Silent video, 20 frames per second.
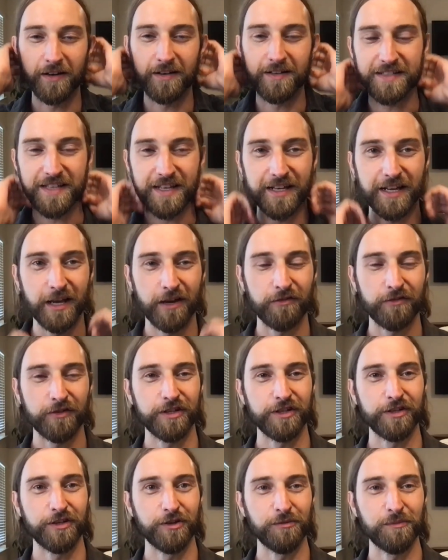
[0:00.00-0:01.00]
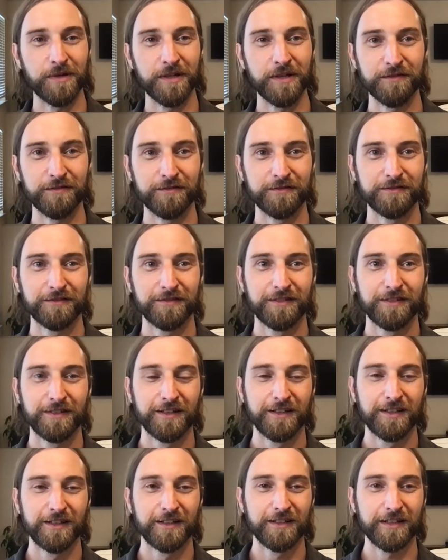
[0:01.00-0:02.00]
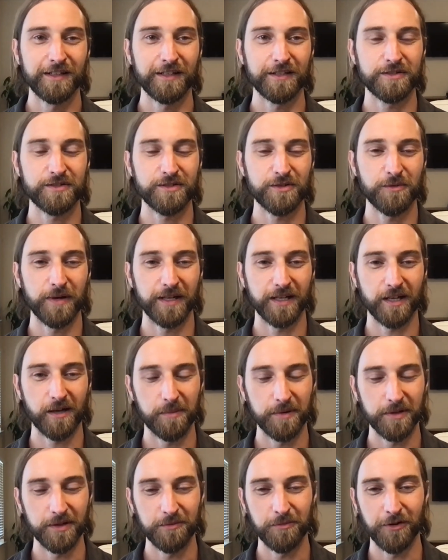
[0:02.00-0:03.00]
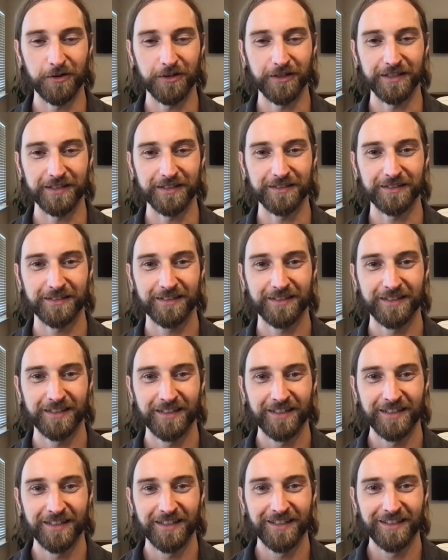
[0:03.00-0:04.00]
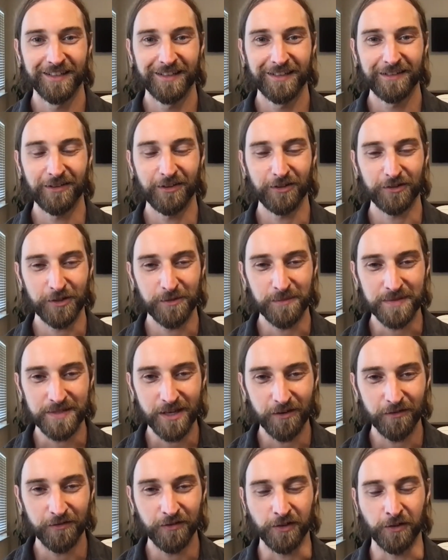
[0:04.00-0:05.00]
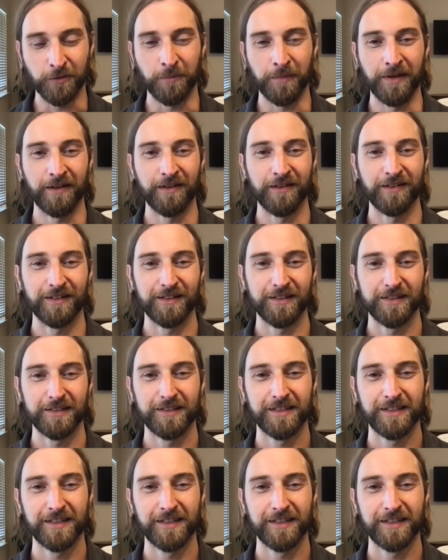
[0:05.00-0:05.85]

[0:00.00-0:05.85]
is that every human gets to wake up in the morning, look themselves in the mirror,